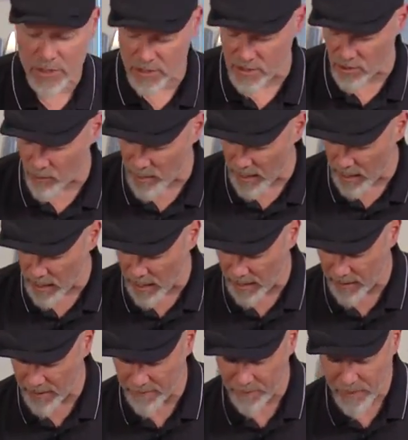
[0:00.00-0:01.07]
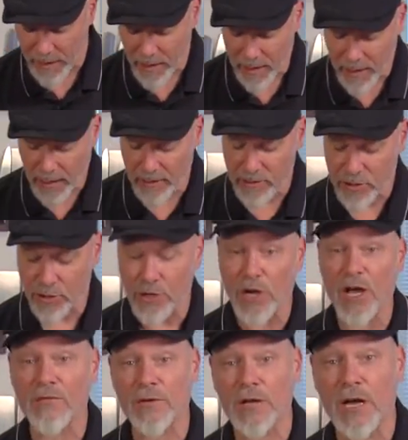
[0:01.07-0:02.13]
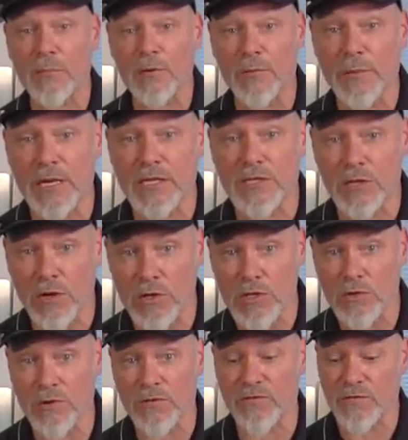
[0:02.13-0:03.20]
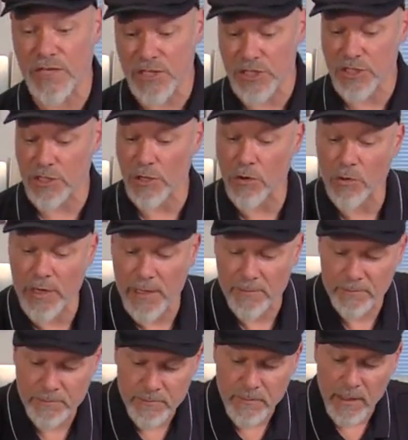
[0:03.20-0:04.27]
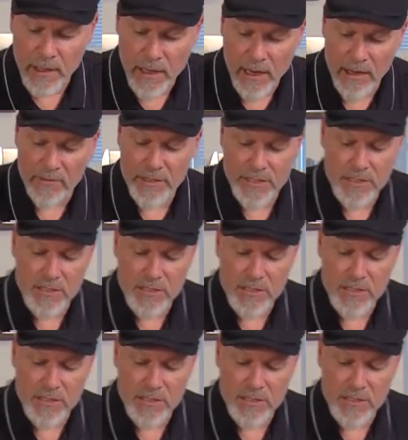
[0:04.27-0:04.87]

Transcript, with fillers: just the way I like it. And I turned it off a couple of minutes ago so it finished slowly. And this